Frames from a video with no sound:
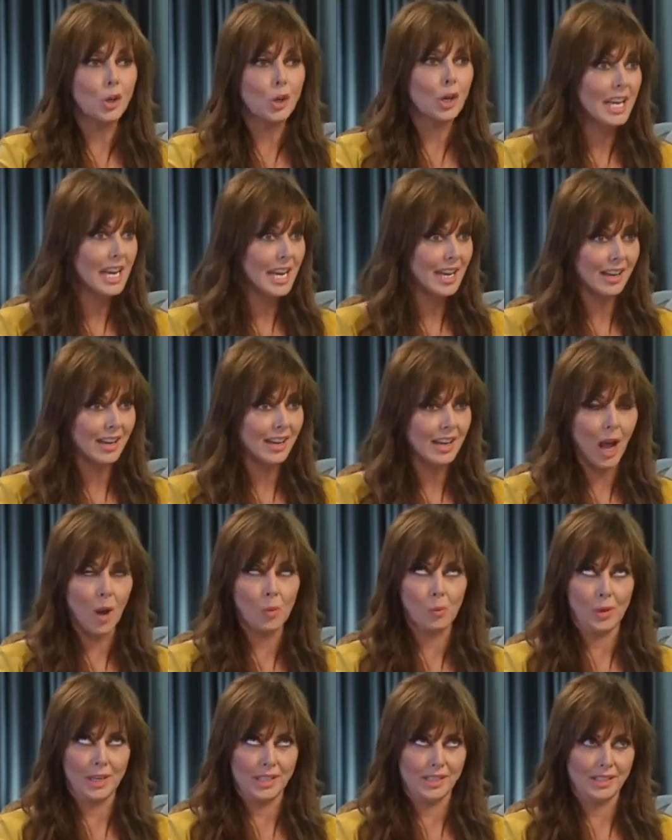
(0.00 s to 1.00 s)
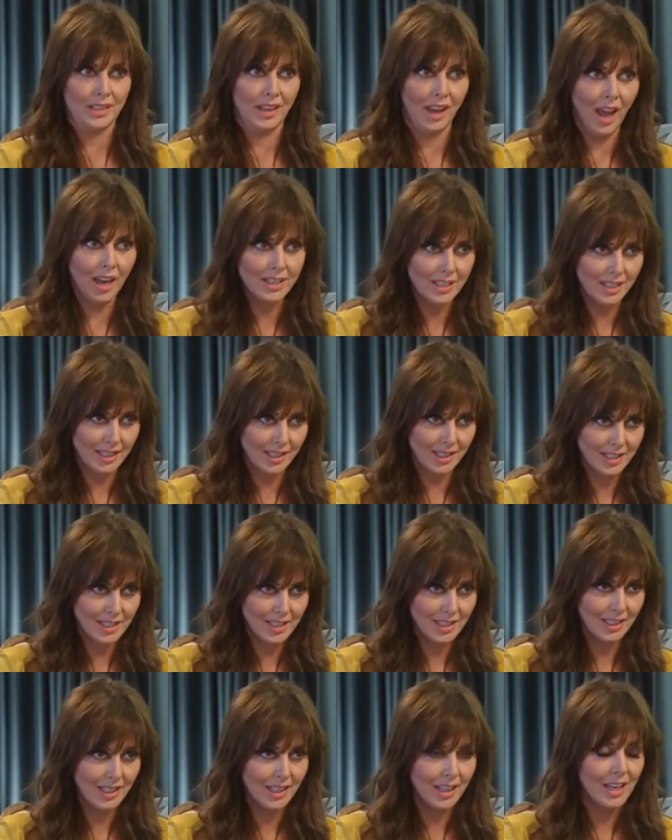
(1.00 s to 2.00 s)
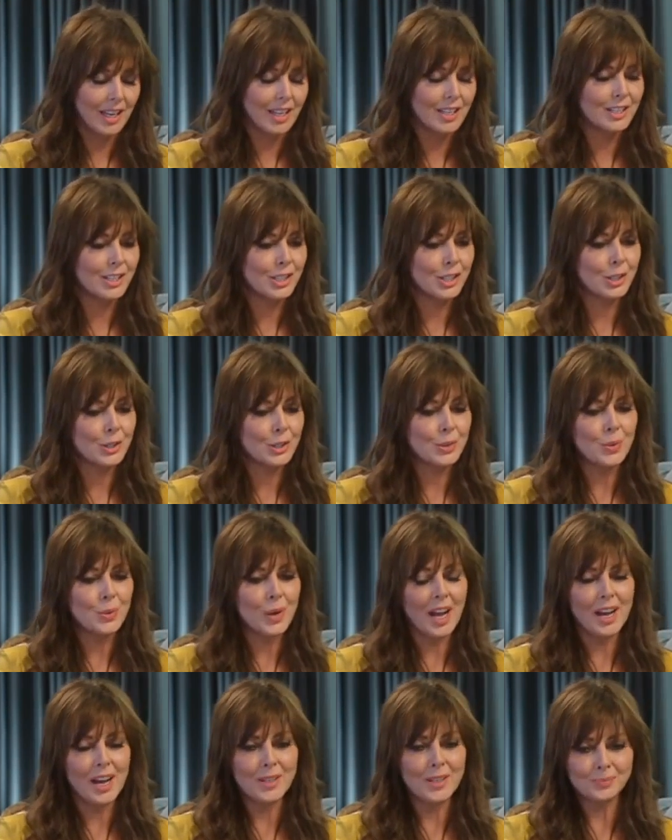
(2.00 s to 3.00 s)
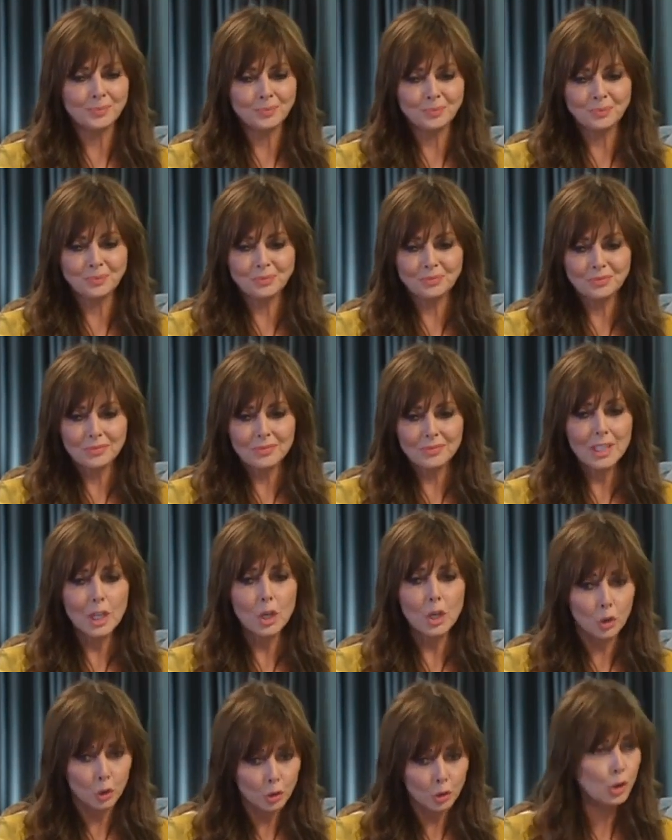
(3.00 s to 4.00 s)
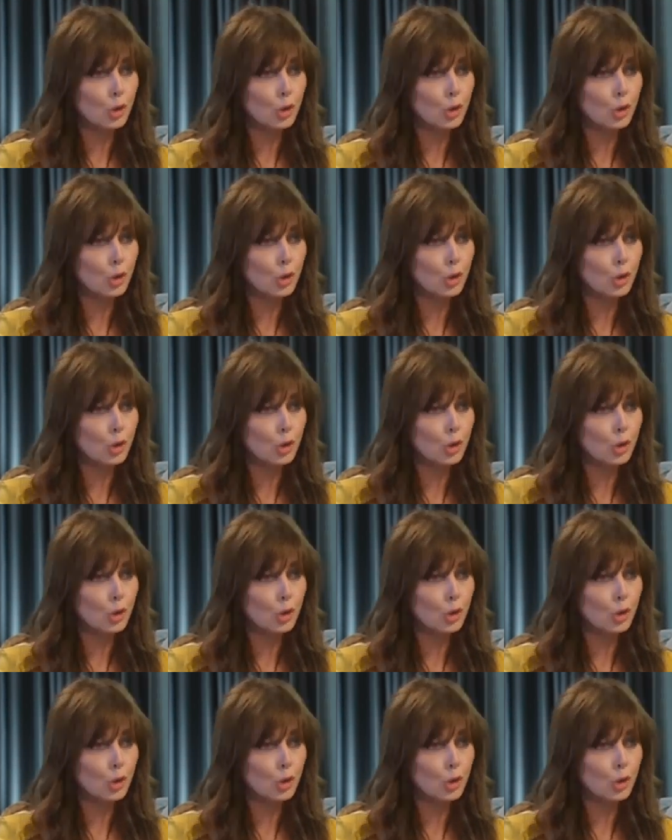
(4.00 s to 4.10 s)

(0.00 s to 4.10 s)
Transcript: here, and we're delighted to launch